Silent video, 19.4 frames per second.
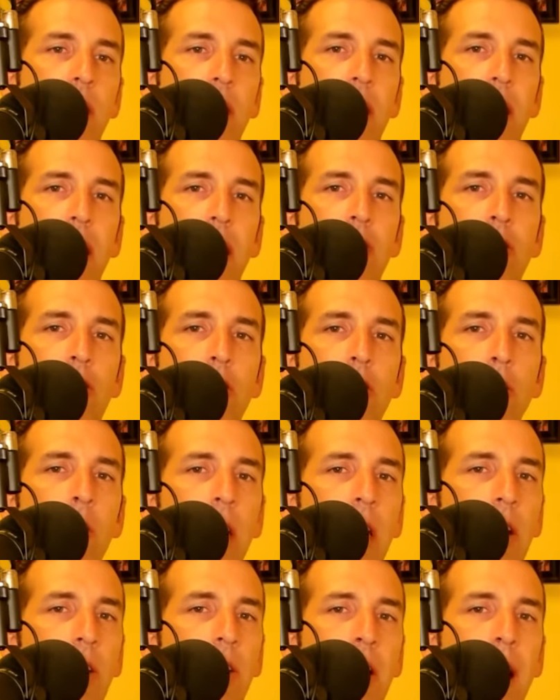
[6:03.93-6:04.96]
a
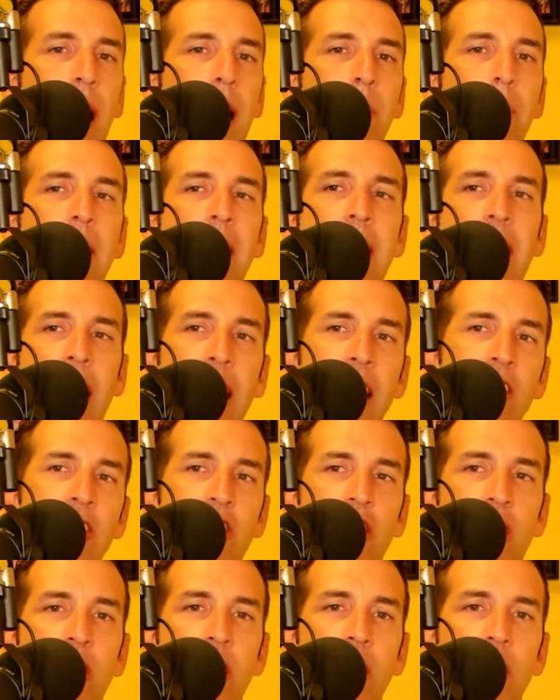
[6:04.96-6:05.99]
duty or an
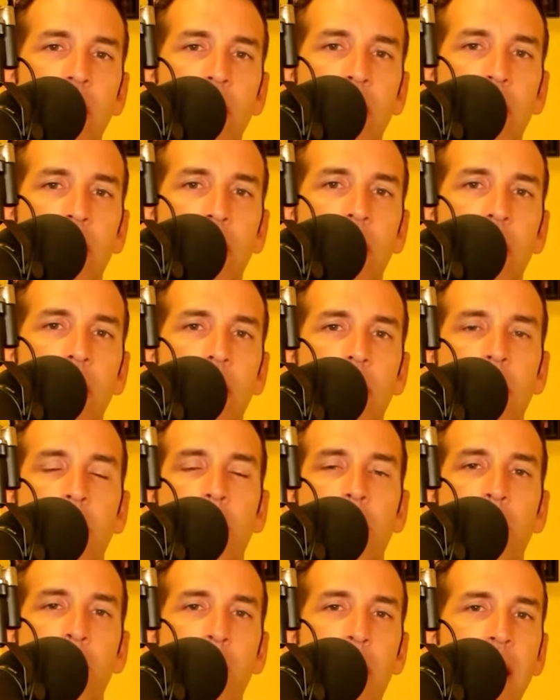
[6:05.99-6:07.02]
obligation to
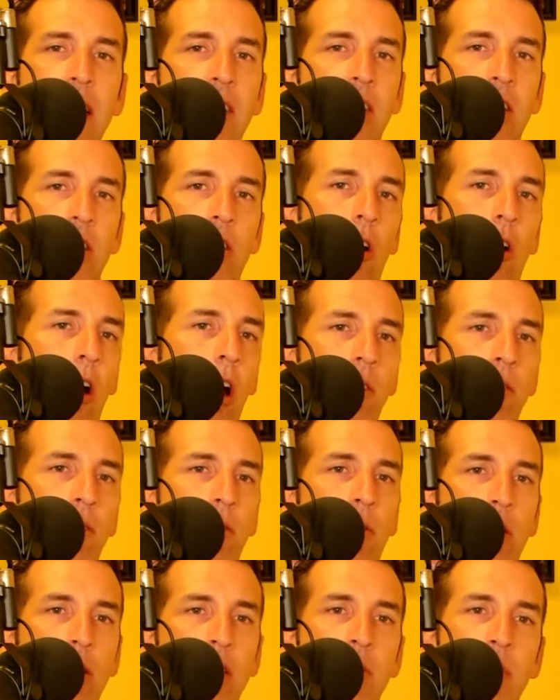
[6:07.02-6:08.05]
speak to law
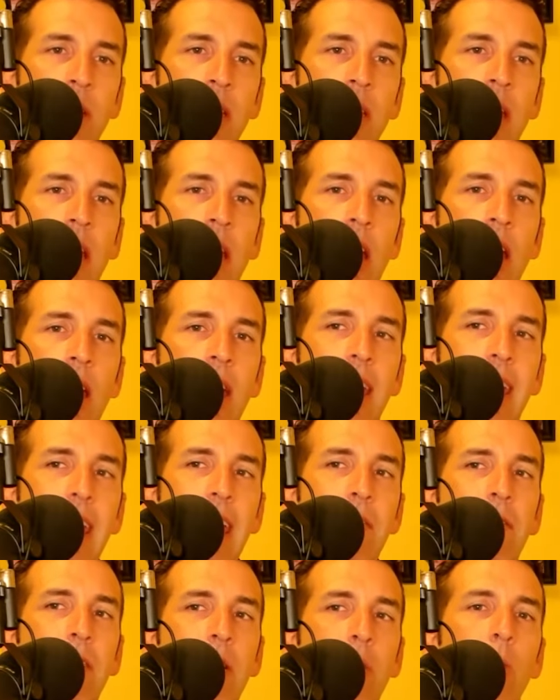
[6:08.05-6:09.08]
enforcement
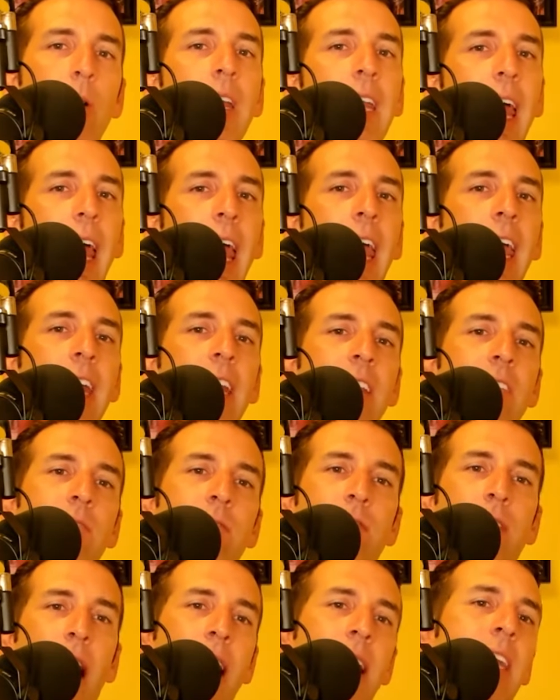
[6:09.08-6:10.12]
if it would aid in
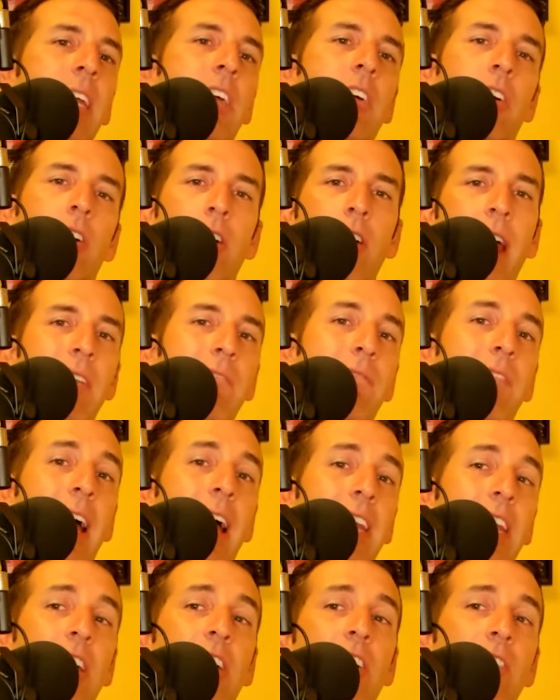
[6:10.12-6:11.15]
finding her and
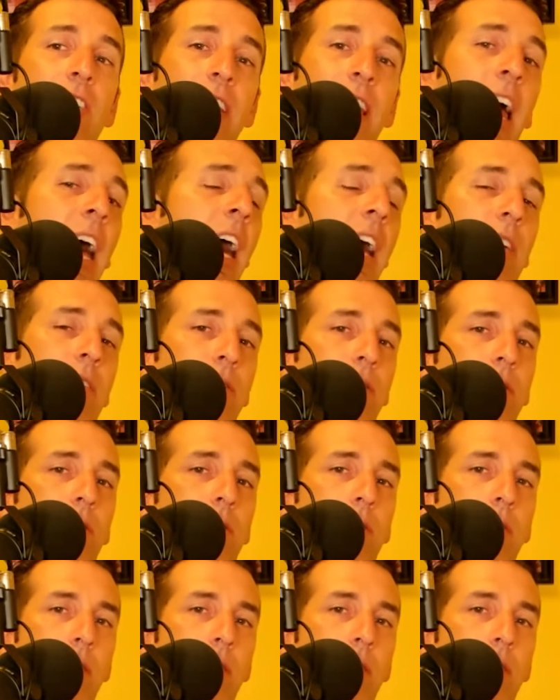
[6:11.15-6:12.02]
finding her alive?